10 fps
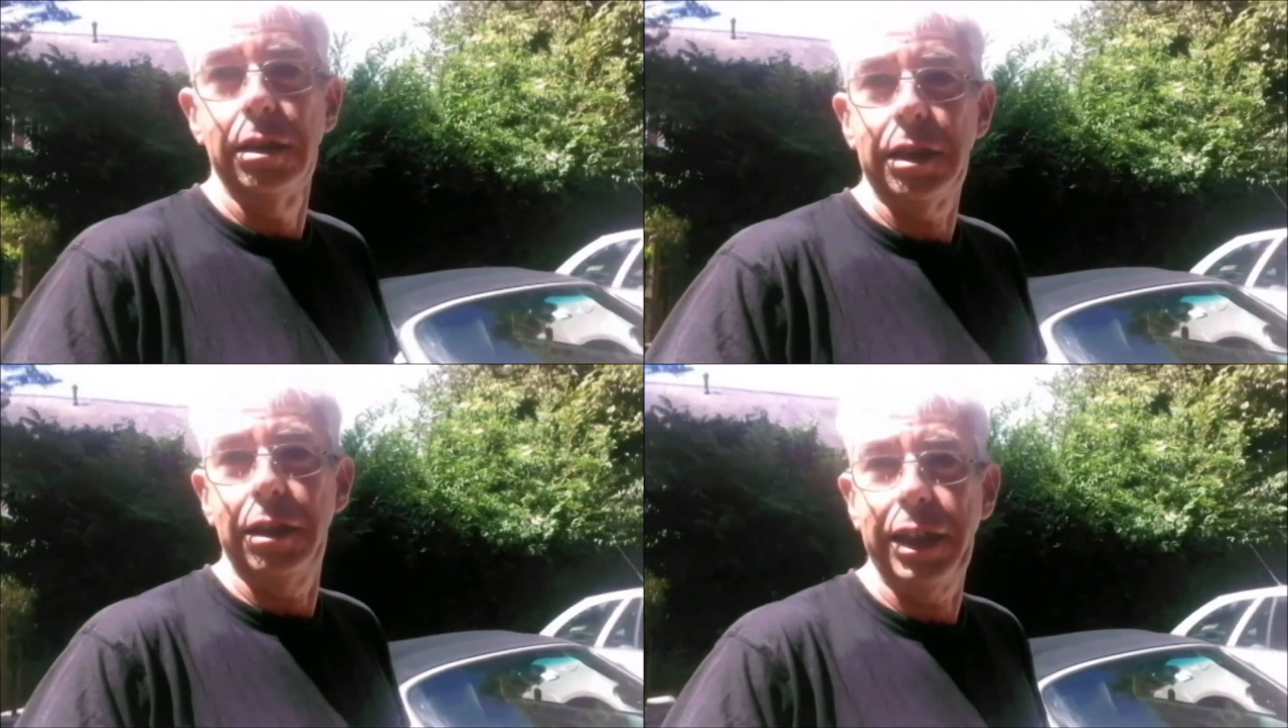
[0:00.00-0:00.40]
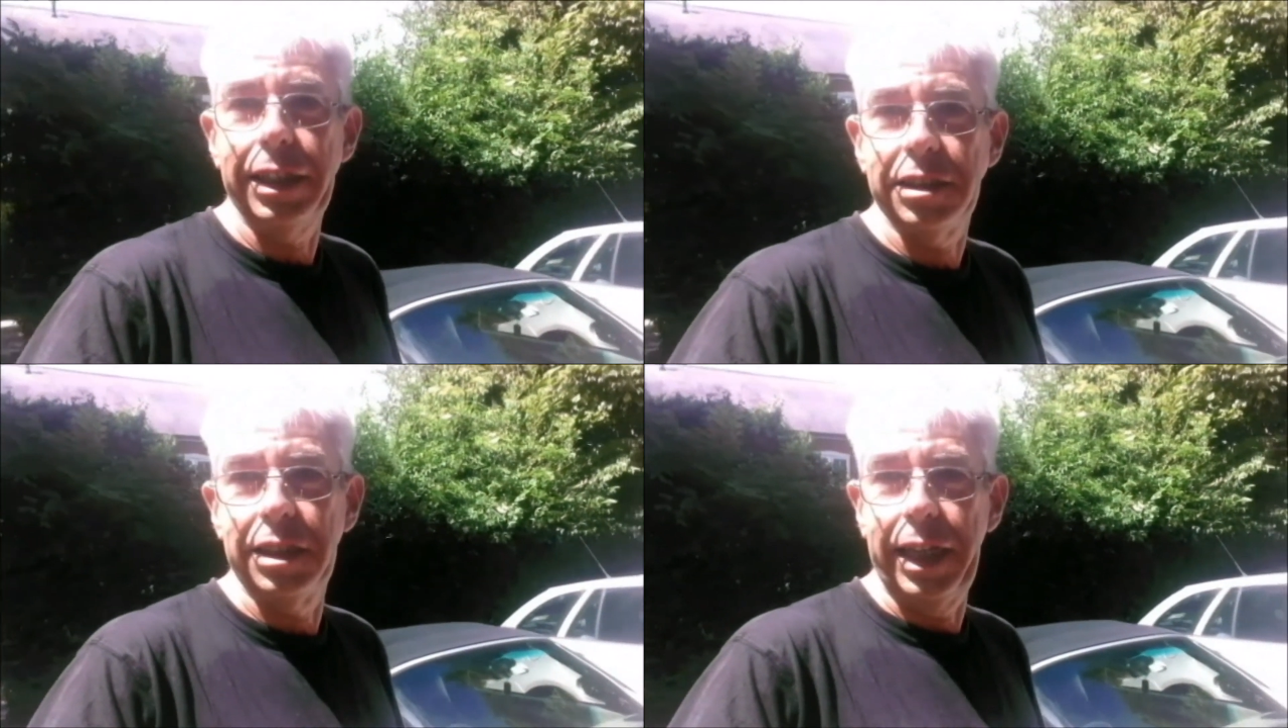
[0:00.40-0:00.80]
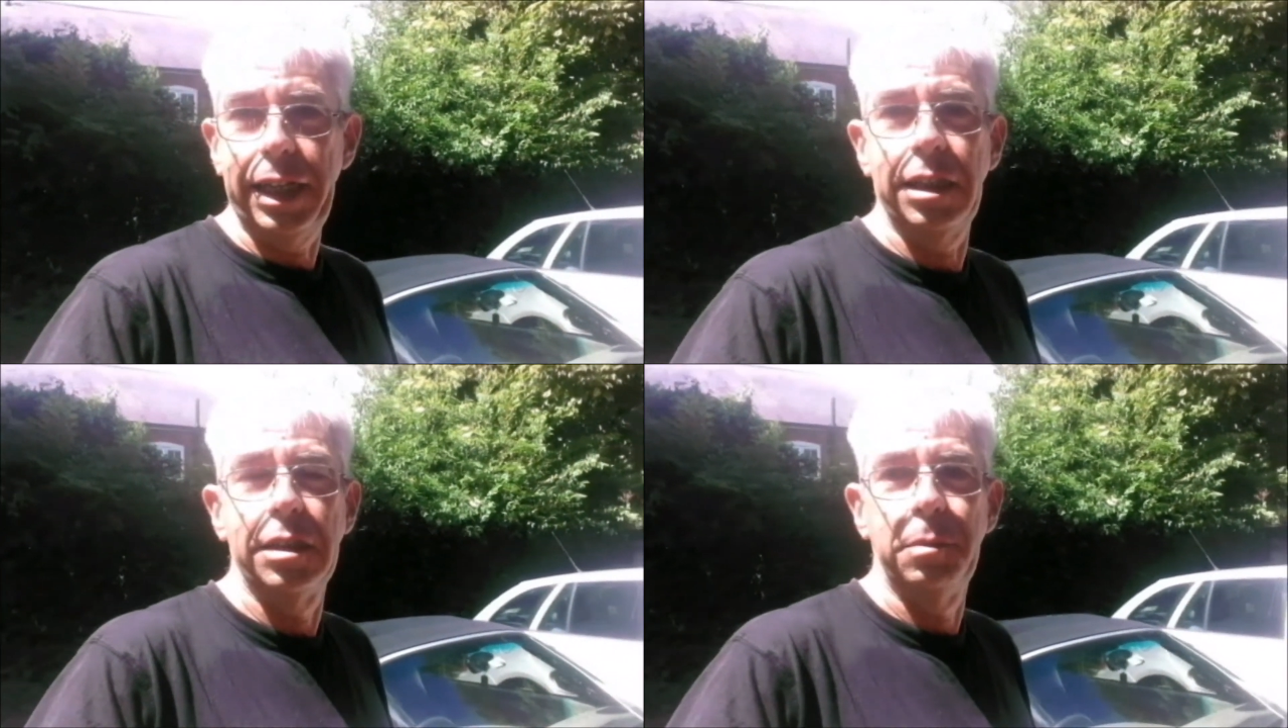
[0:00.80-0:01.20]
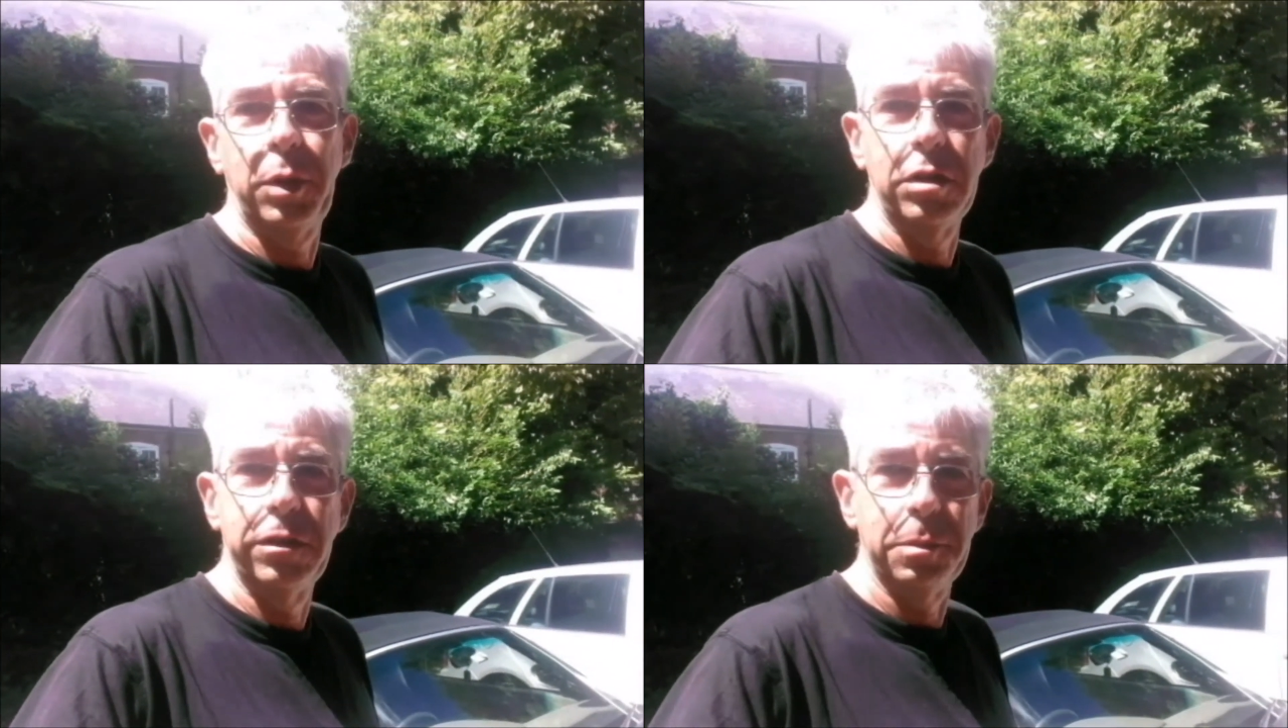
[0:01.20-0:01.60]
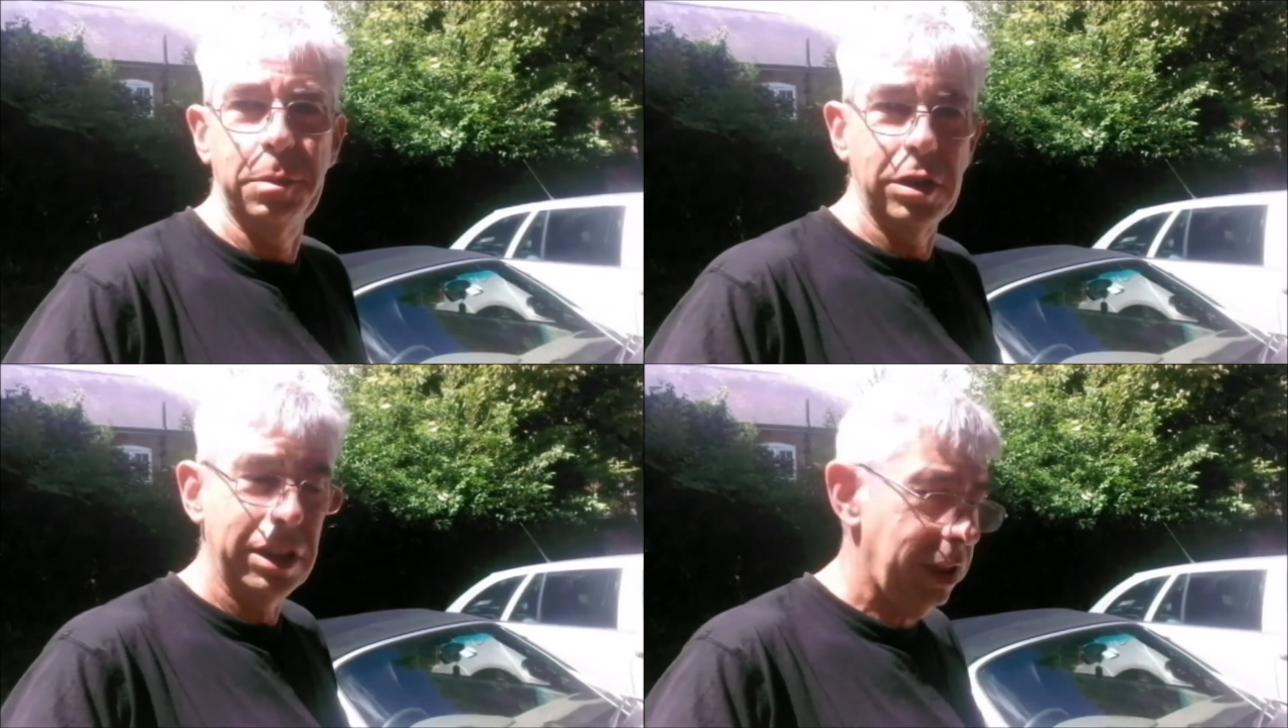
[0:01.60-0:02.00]
So I guess now the proof of the
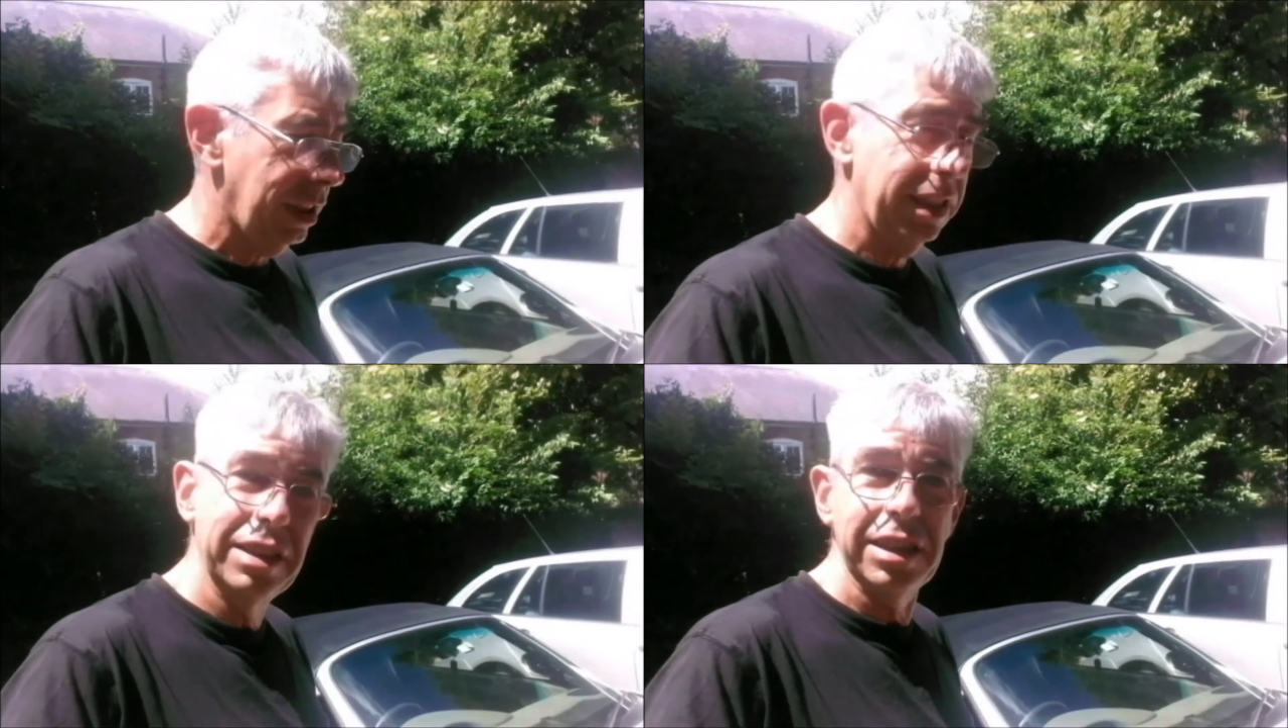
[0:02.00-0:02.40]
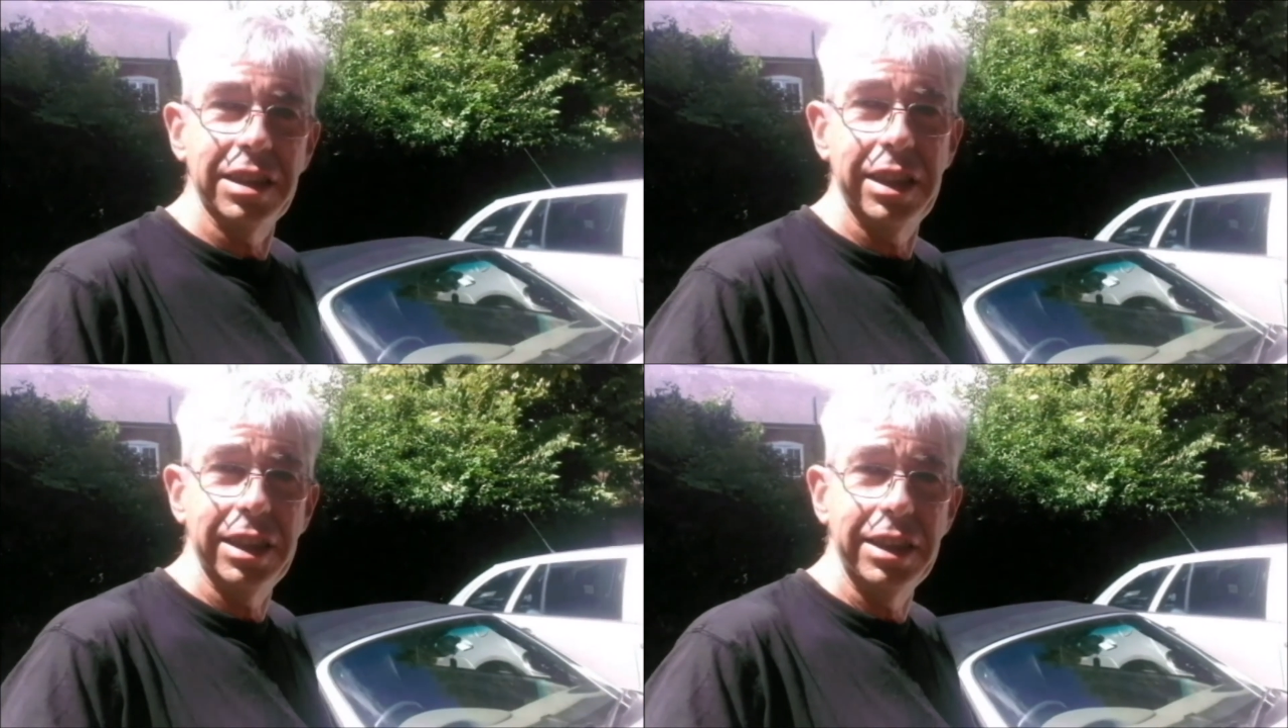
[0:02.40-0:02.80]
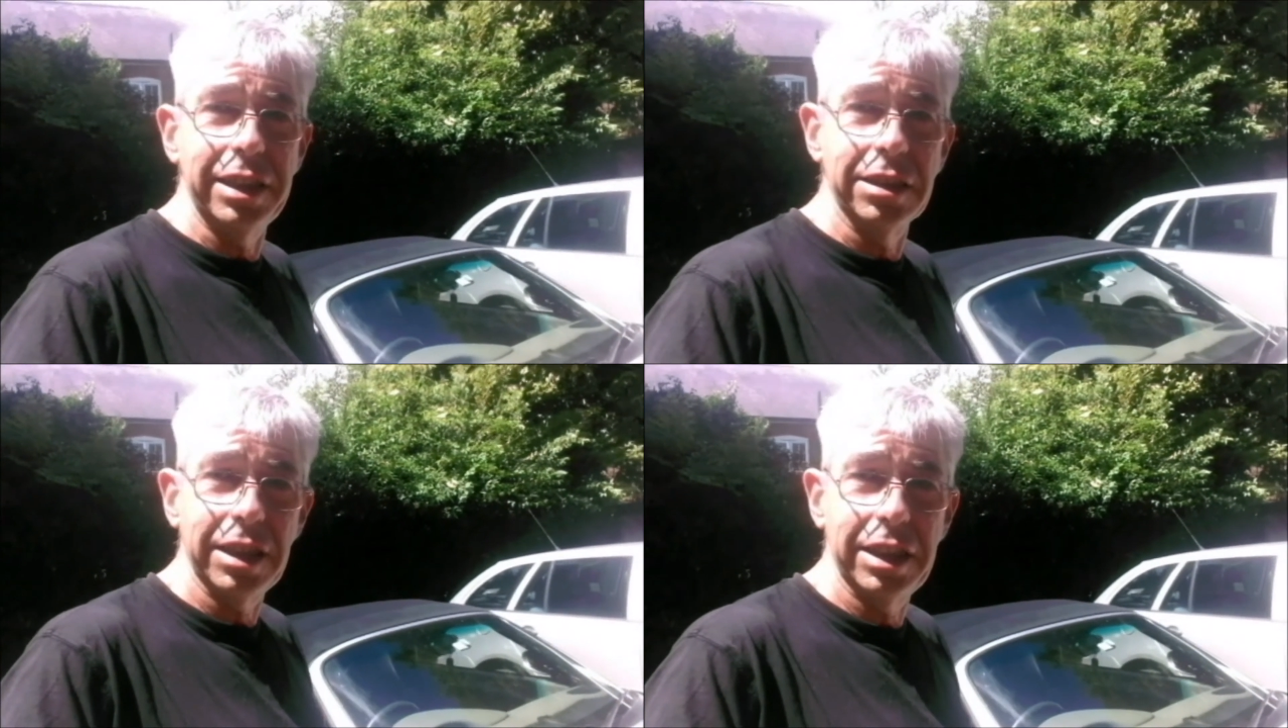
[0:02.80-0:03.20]
pudding is in the eating.